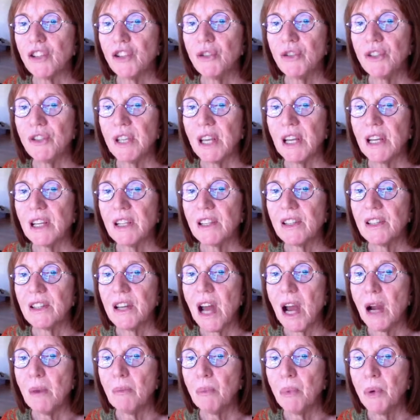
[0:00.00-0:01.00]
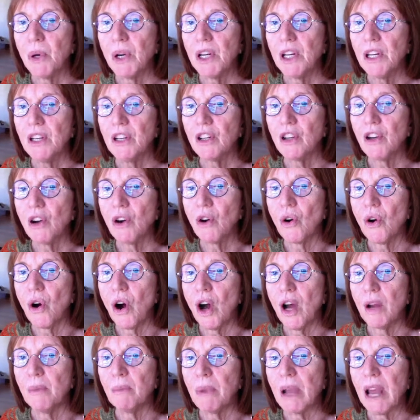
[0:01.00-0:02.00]
You said it's not pretty to go
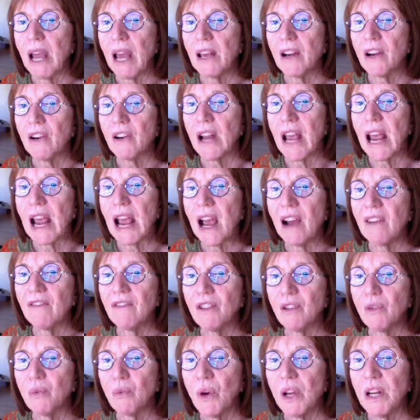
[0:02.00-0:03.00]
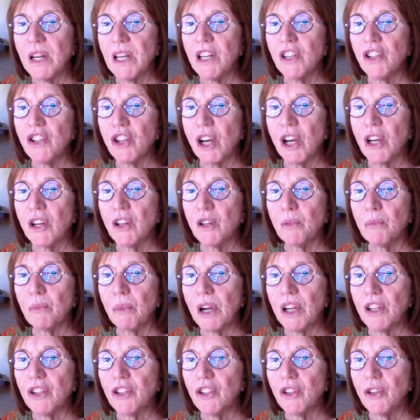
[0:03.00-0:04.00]
on pattern after 1 inch under
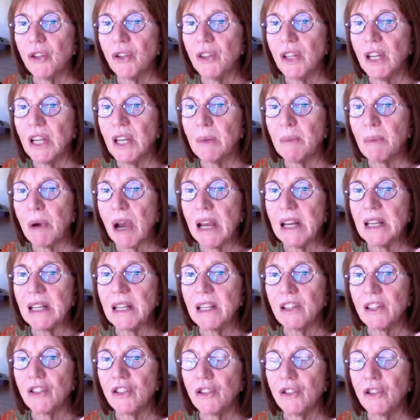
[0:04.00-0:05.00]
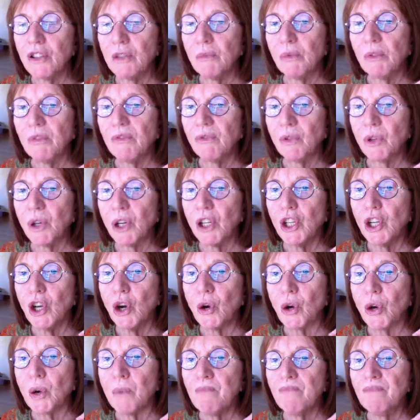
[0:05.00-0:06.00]
bust. Do you think my idea is suitable for a
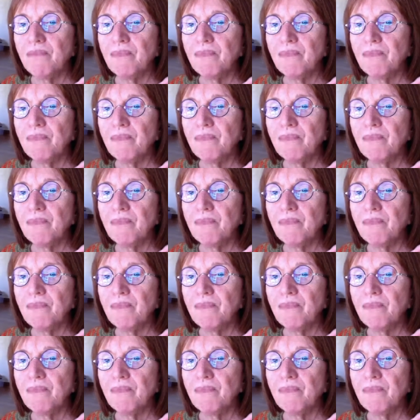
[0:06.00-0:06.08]
yoke?